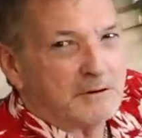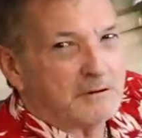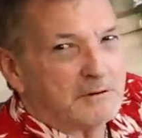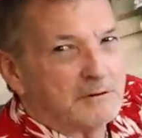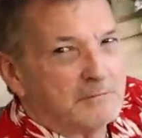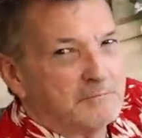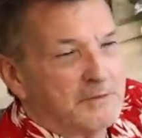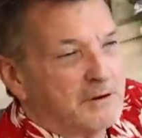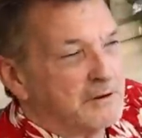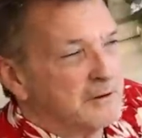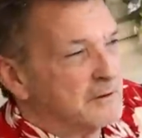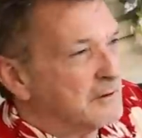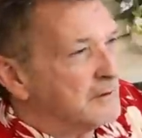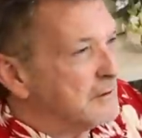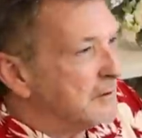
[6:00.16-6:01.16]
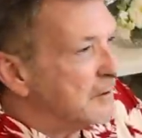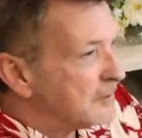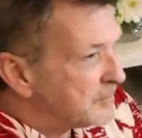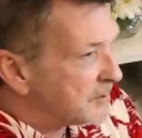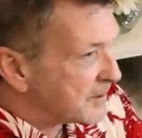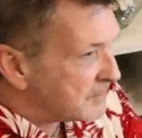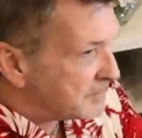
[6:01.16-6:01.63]
oh man,
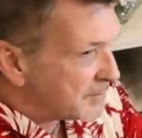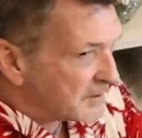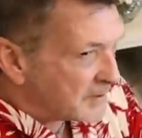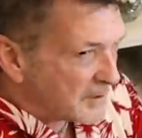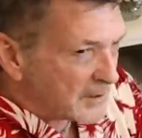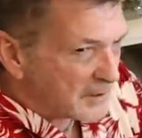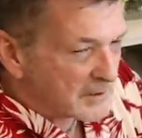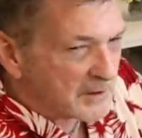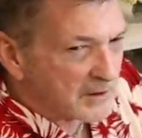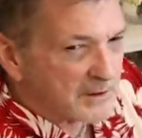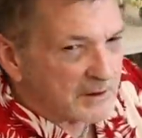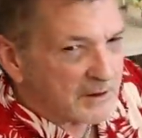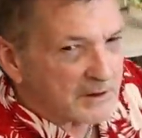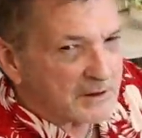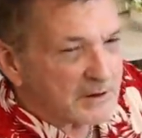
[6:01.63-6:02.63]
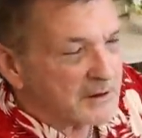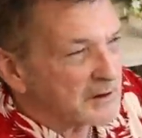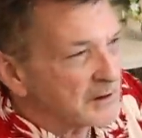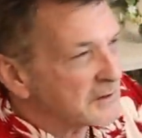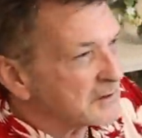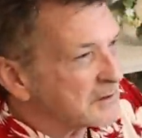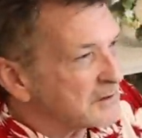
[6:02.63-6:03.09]
nobody bid on it, and I
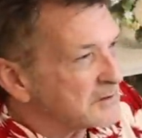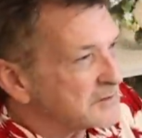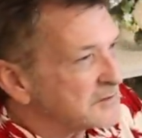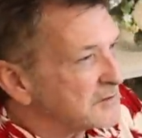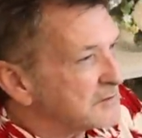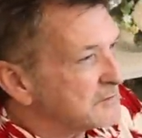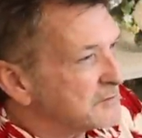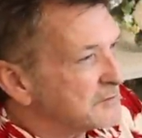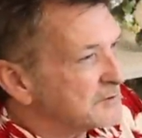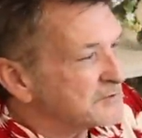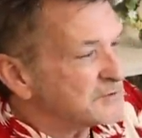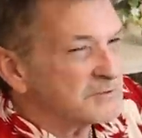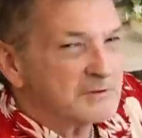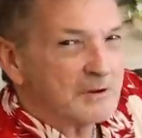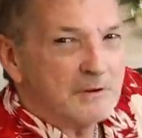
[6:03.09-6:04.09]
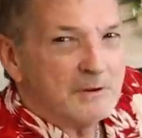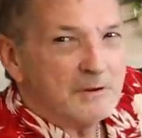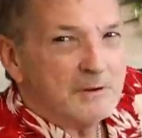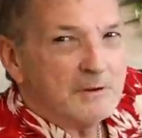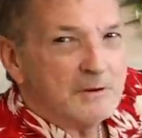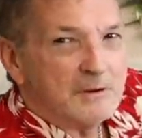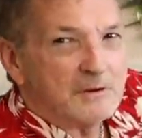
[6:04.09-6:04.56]
got this. It was
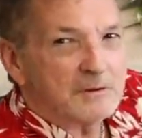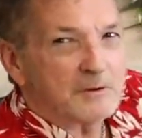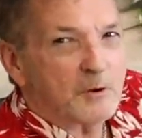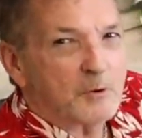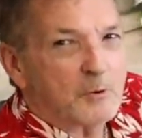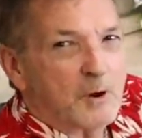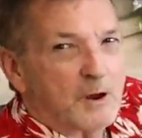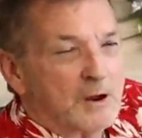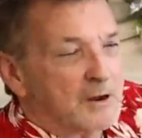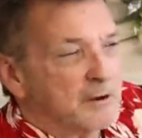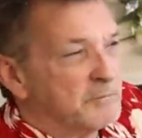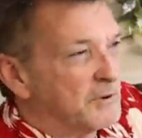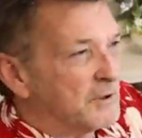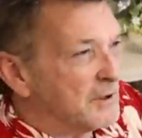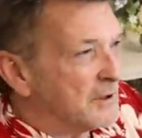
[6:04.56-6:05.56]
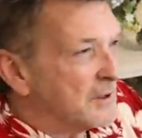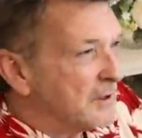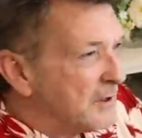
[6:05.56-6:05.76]
incredible.